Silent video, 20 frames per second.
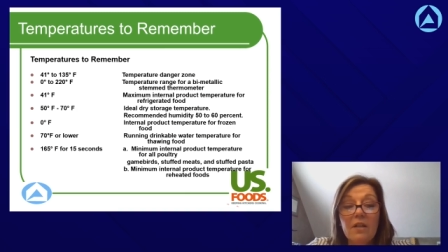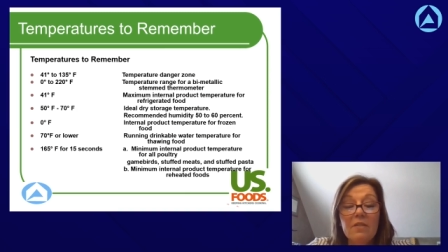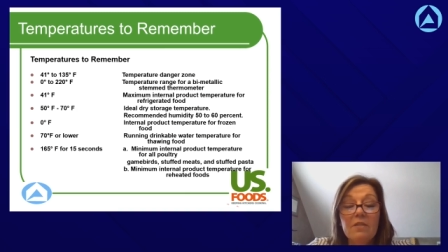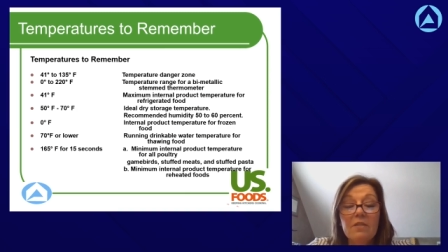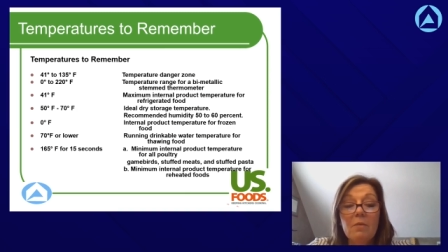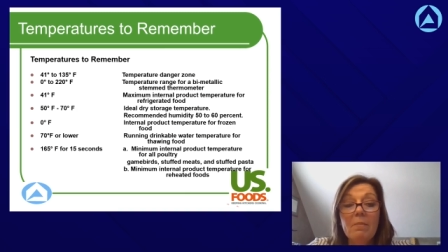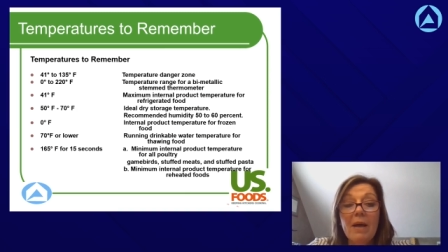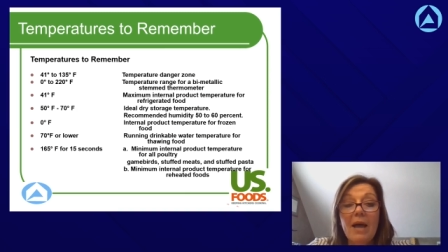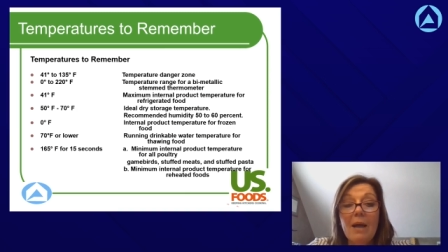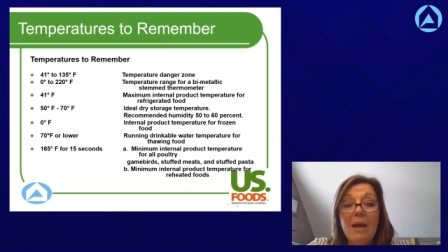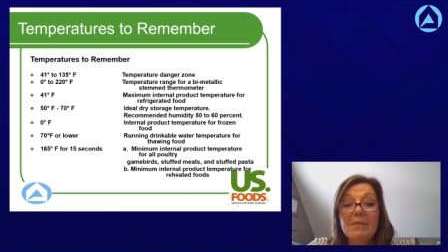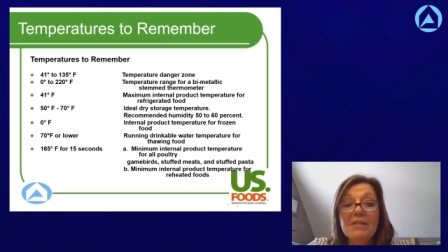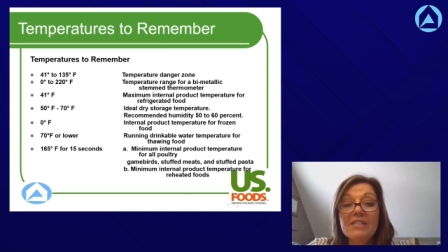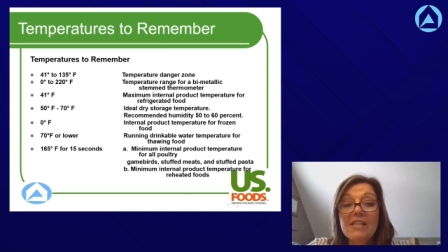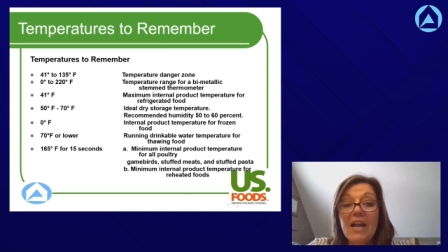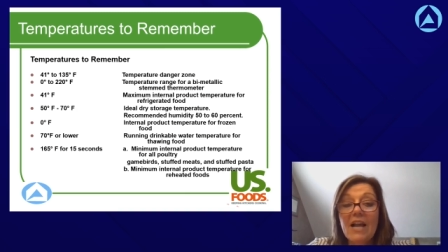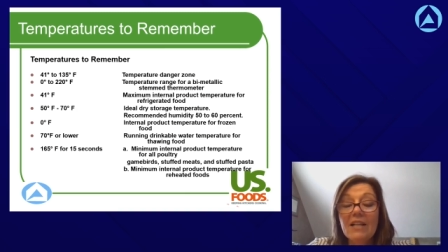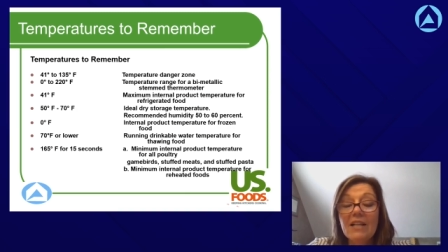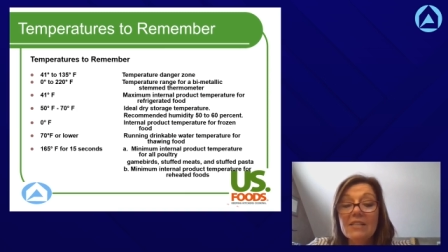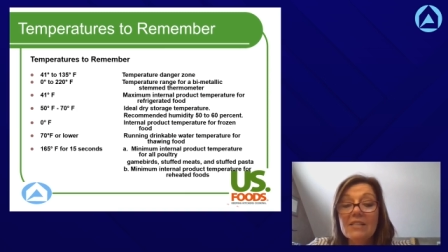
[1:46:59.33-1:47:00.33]
The
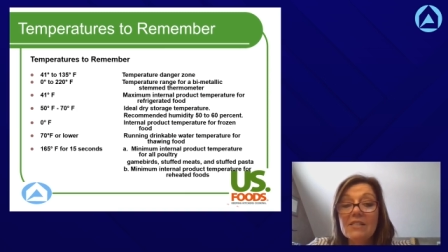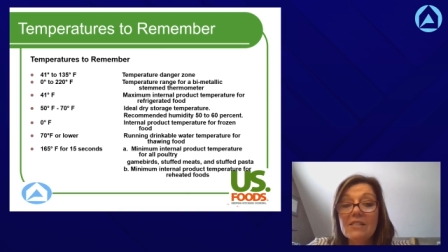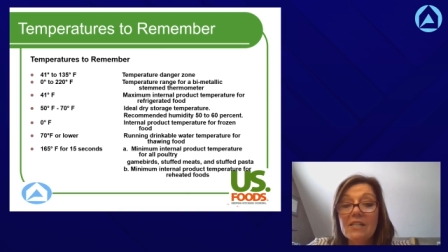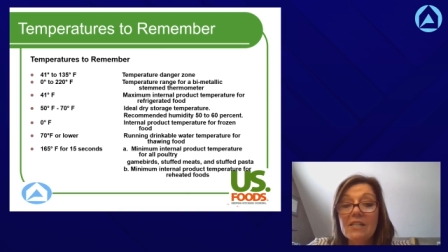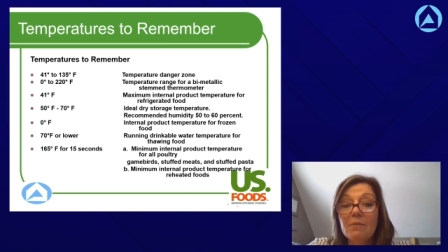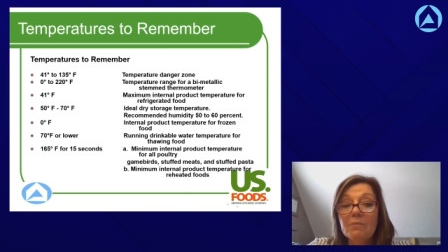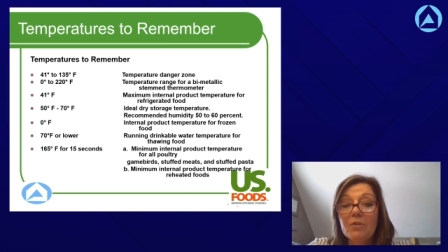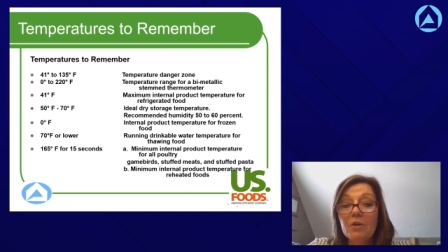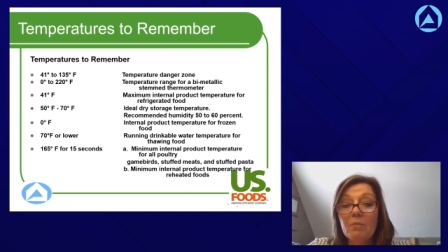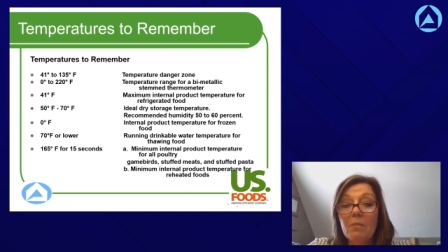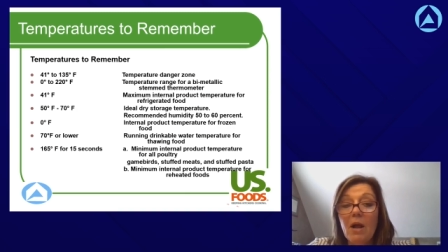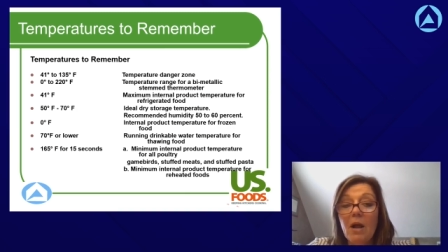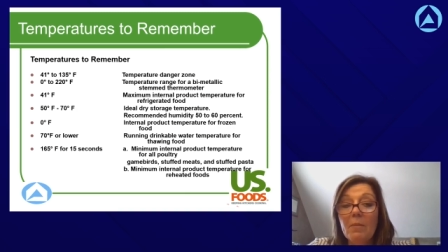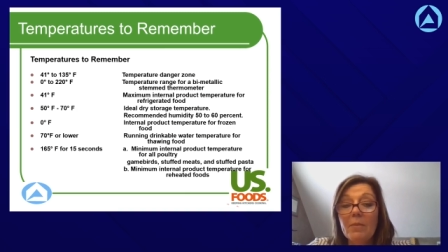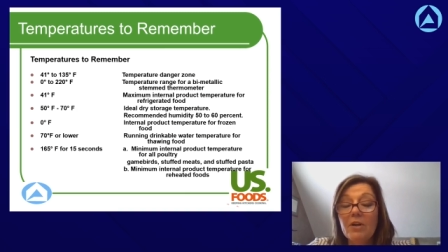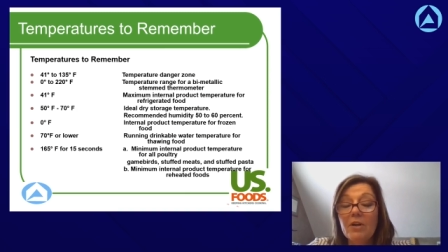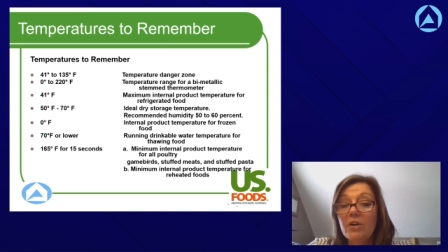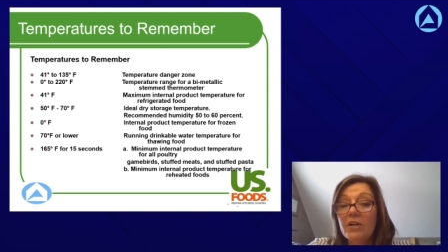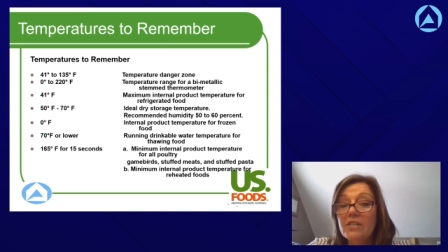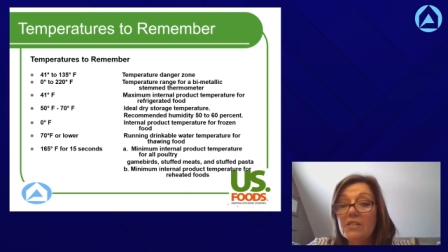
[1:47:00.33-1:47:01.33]
bimetallic stem
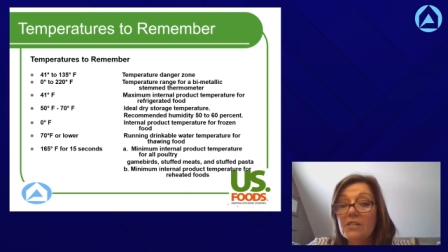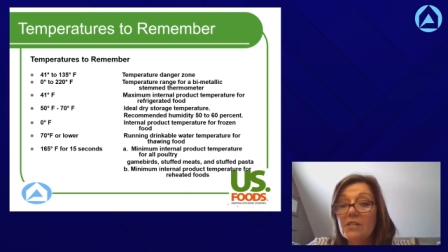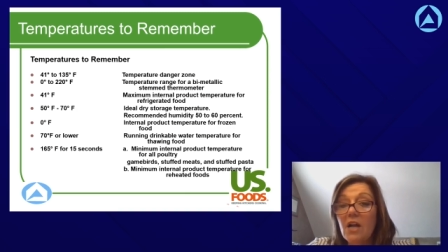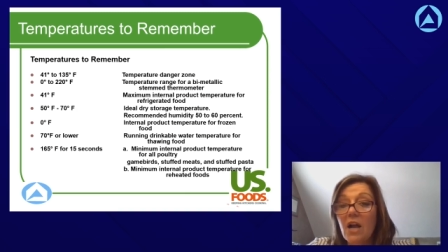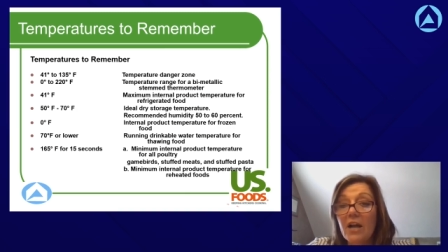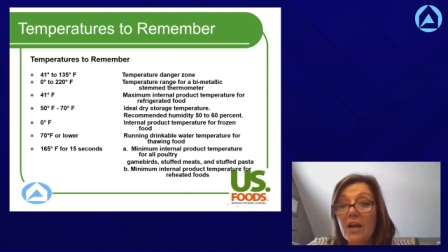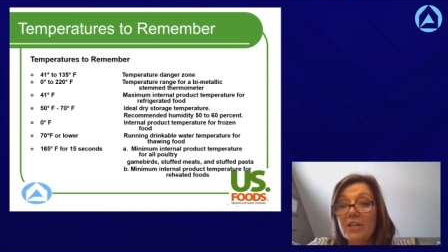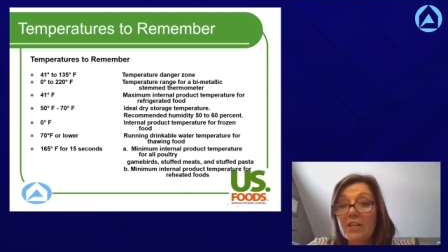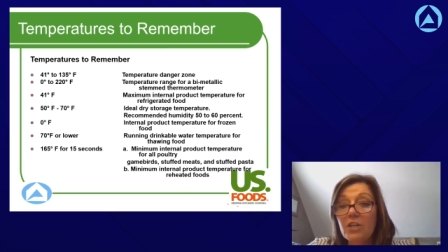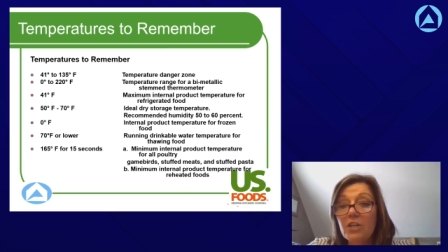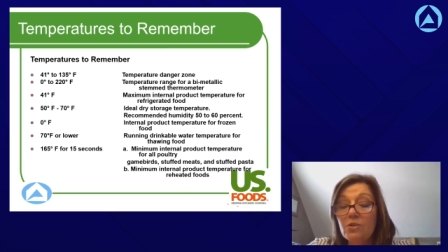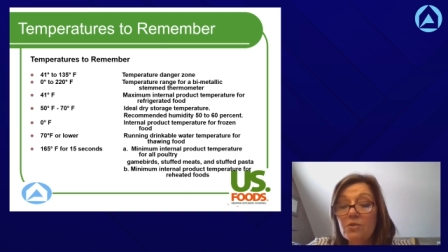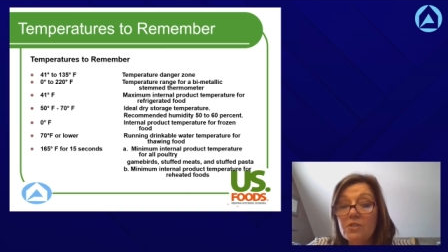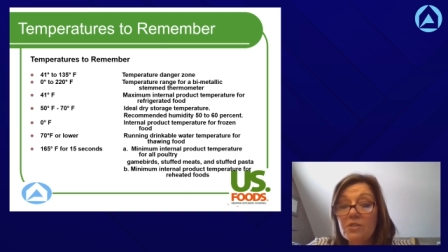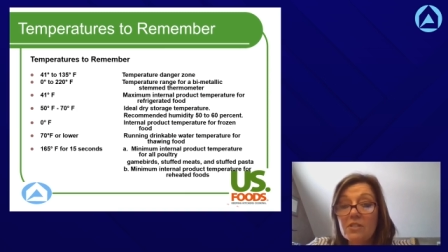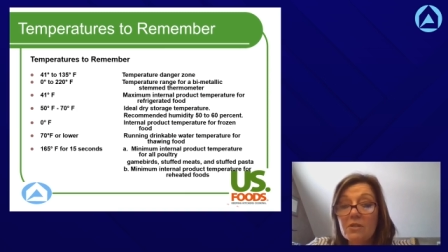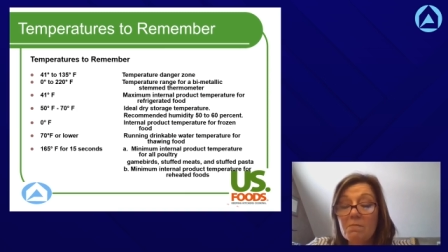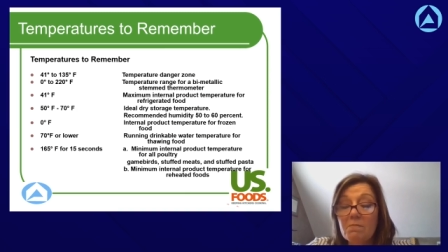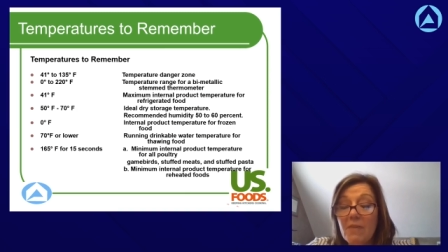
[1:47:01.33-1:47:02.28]
thermometer is not used to